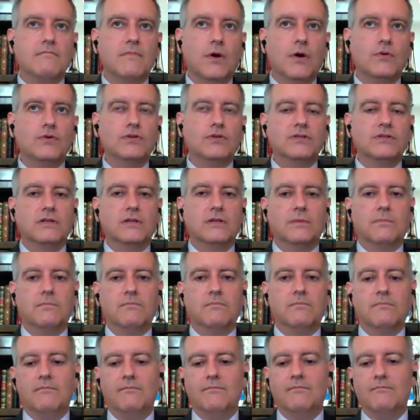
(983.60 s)
most of
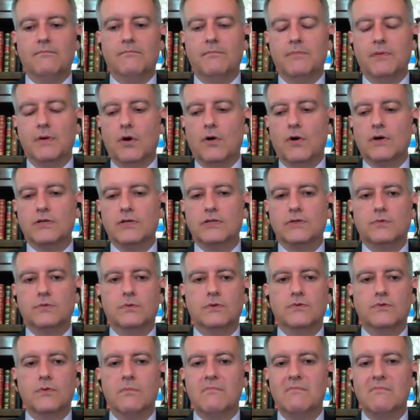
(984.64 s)
the blocks
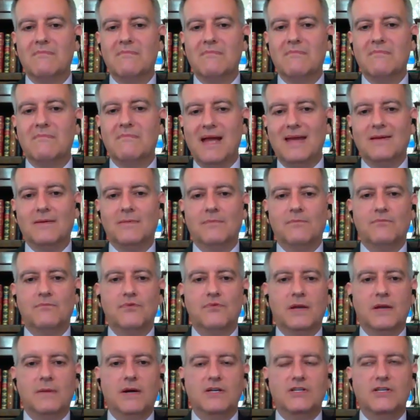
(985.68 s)
would remain
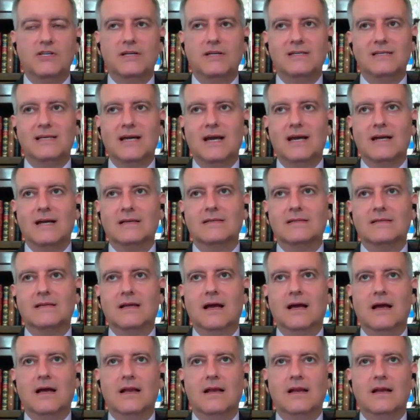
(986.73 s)
pretty much
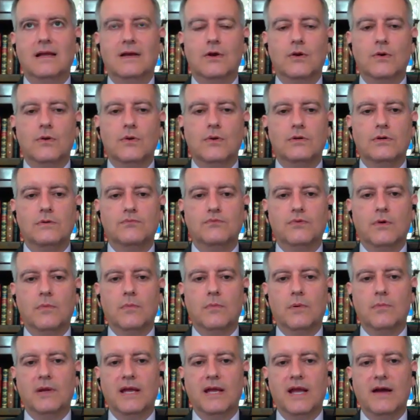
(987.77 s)
intact. They could
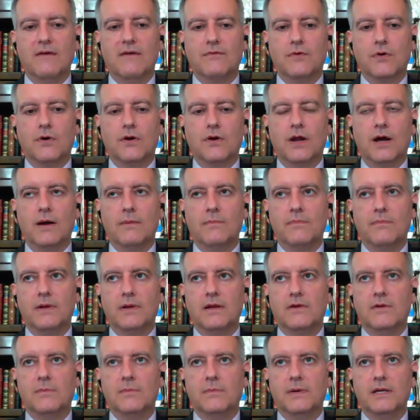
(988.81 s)
probably have gone up
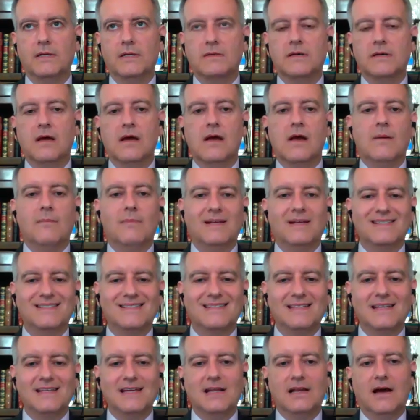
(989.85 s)
a little bit, but
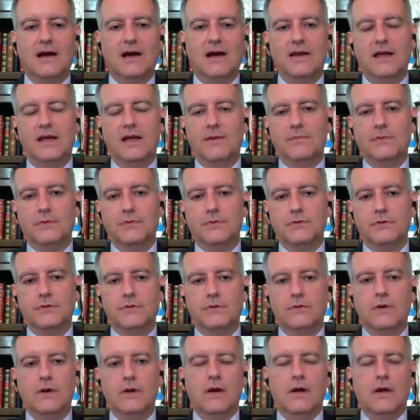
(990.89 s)
still unable
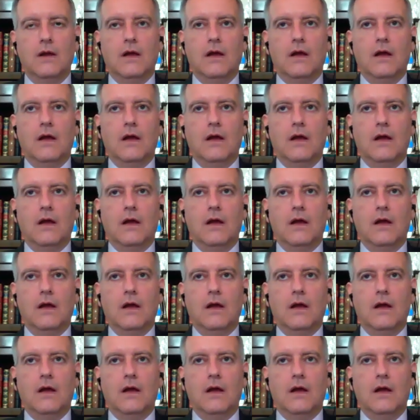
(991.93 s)
to